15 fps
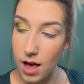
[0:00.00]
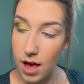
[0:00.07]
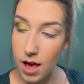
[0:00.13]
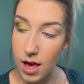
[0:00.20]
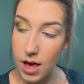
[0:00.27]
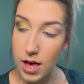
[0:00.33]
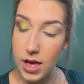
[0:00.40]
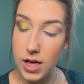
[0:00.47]

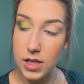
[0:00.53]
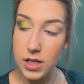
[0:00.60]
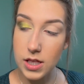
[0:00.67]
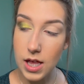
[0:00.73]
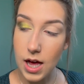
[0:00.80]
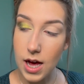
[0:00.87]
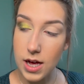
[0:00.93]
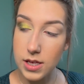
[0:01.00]
And
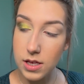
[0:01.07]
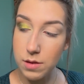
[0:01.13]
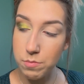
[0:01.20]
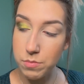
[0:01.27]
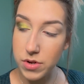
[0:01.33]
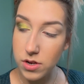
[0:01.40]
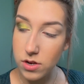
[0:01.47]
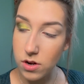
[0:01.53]
last
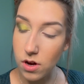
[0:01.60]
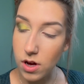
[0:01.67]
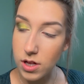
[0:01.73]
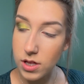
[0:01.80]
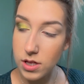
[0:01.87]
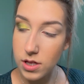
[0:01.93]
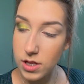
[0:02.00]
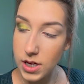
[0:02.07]
but
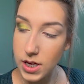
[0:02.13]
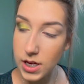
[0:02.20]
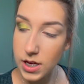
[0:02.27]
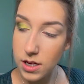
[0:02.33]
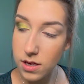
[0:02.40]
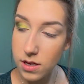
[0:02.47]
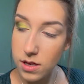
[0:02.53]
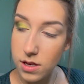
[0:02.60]
not
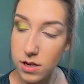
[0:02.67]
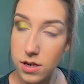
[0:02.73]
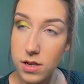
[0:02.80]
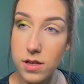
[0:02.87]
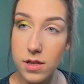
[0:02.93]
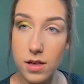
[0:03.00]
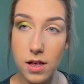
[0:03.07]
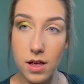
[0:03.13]
least,
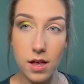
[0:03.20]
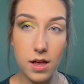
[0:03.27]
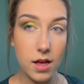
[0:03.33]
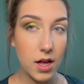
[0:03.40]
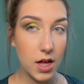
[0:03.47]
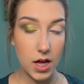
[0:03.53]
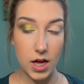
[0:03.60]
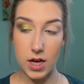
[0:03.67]

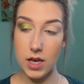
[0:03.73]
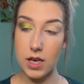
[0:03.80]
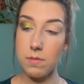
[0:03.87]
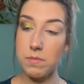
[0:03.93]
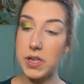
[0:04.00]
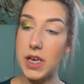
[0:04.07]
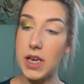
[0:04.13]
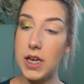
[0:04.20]
I
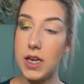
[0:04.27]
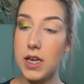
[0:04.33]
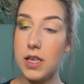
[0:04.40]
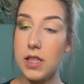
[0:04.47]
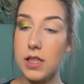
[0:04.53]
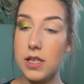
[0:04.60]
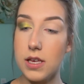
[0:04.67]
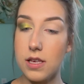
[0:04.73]
am
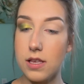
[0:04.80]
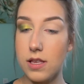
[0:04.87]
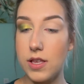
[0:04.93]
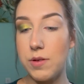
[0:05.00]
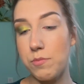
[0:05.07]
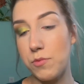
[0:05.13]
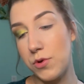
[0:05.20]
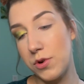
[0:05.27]
taking this
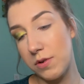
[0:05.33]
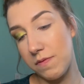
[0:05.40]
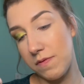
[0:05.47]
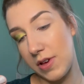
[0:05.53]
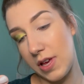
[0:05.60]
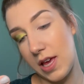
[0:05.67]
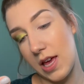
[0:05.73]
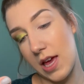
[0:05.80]

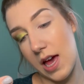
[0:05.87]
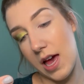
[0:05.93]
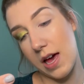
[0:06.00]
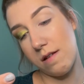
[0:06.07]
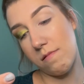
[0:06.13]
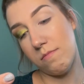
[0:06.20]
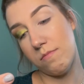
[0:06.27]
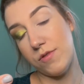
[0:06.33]
Morphe
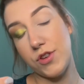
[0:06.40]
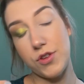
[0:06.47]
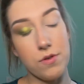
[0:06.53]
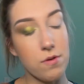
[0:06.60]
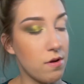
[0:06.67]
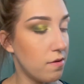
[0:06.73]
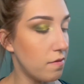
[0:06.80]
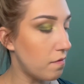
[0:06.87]

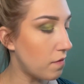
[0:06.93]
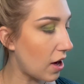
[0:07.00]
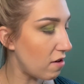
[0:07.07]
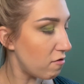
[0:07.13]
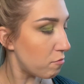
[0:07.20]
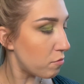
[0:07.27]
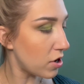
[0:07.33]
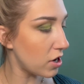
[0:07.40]

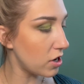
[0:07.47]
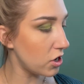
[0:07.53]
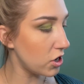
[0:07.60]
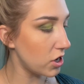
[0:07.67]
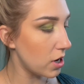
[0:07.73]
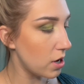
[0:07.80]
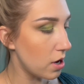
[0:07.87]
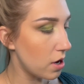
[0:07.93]
M205 brush.
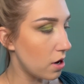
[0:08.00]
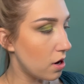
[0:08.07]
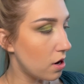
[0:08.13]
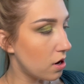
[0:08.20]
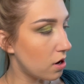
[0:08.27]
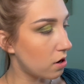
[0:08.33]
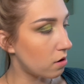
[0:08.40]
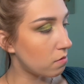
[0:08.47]

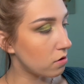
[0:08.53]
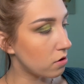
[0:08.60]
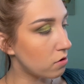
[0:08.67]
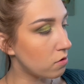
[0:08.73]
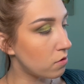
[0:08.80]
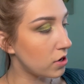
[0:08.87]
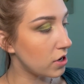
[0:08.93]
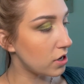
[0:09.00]
We're
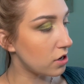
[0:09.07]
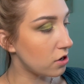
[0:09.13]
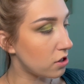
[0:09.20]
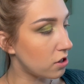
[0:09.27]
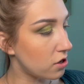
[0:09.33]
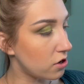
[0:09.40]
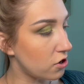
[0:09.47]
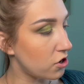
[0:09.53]
going into
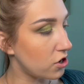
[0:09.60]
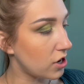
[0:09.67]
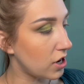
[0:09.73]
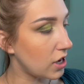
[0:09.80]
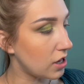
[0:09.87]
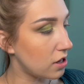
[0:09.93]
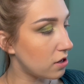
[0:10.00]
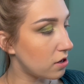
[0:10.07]
the
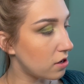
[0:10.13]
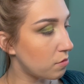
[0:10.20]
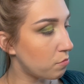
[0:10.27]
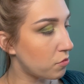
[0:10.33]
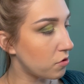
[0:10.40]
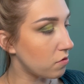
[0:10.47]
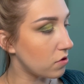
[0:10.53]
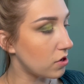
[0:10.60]
shade
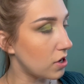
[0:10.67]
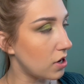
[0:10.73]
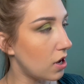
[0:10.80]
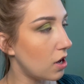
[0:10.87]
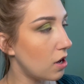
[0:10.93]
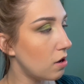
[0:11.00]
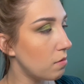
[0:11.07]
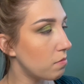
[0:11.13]
Spruce It
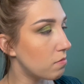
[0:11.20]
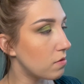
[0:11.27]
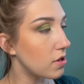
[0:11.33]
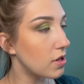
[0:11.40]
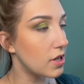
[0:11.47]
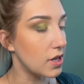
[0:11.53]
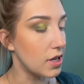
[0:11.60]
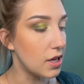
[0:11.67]
Up
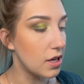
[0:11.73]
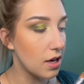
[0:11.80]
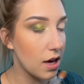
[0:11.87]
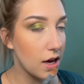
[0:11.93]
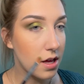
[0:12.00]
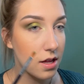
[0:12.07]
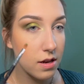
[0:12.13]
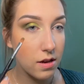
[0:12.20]
once
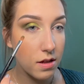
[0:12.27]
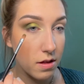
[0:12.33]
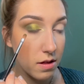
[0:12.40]
again.